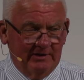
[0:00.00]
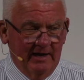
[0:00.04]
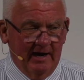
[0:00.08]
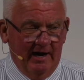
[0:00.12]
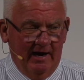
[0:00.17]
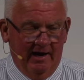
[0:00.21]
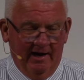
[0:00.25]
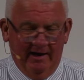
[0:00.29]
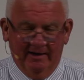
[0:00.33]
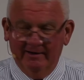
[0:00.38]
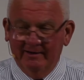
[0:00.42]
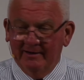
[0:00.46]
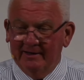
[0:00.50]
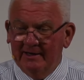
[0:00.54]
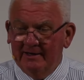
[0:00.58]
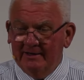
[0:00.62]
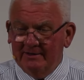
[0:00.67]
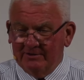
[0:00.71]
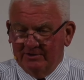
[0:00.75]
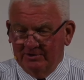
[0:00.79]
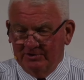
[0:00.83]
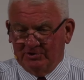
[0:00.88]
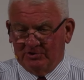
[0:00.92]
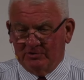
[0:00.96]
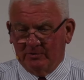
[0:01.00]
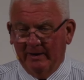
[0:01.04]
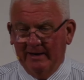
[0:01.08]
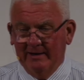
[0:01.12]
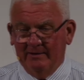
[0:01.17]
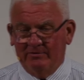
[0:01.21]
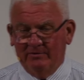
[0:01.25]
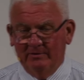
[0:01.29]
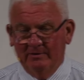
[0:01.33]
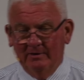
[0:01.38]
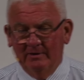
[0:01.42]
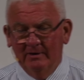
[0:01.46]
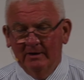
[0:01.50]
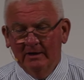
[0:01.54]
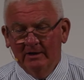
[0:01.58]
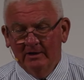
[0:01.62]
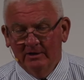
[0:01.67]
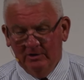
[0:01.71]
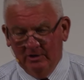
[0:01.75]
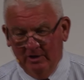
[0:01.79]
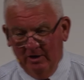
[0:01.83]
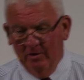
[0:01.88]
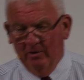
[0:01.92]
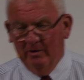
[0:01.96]
God to strengthen
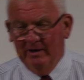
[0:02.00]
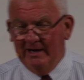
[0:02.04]
you.